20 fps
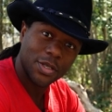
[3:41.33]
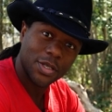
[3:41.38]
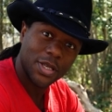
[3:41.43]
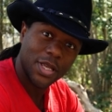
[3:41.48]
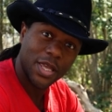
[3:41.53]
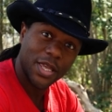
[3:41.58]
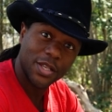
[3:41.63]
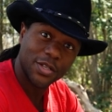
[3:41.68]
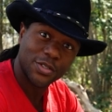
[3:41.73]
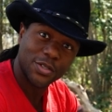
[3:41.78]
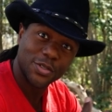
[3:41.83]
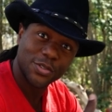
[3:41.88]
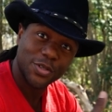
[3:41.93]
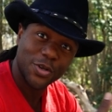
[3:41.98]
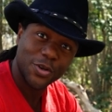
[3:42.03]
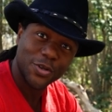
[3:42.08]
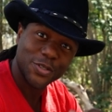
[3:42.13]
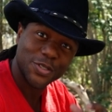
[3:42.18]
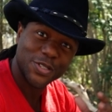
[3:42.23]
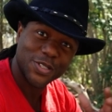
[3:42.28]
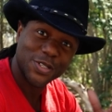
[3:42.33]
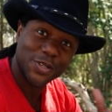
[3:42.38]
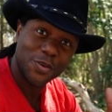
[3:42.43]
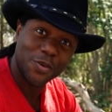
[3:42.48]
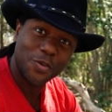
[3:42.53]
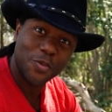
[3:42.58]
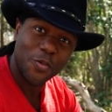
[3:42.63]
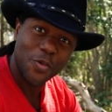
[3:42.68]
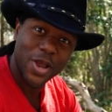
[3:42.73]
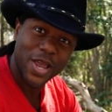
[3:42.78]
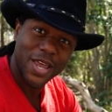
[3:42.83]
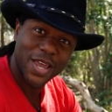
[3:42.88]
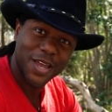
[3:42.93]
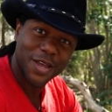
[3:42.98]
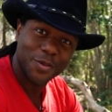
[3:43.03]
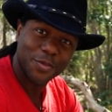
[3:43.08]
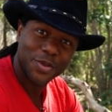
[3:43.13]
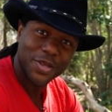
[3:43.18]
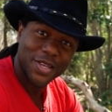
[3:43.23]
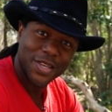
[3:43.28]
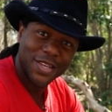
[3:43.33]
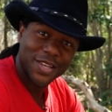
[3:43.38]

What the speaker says: He enters her silk web.